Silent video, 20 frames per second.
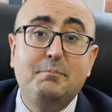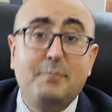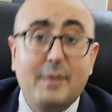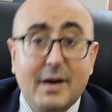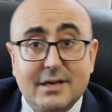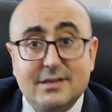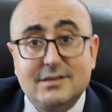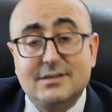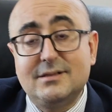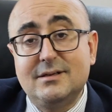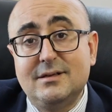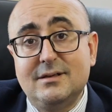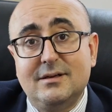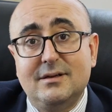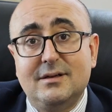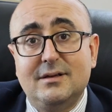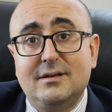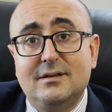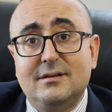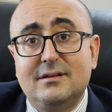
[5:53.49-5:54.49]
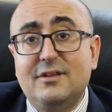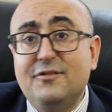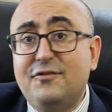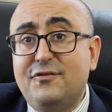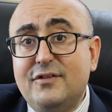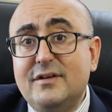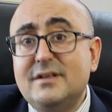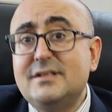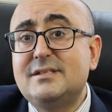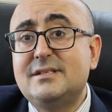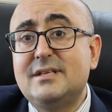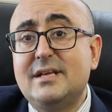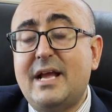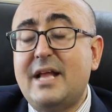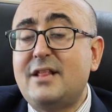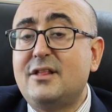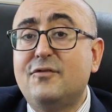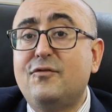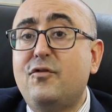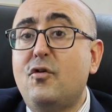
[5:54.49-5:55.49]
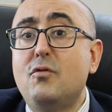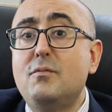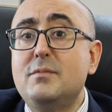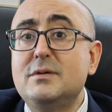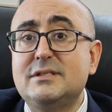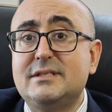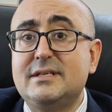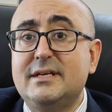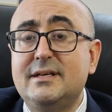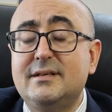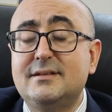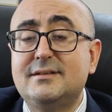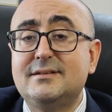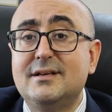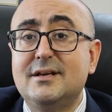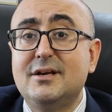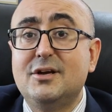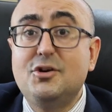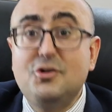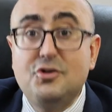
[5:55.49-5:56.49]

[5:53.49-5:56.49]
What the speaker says: But the first and the foremost is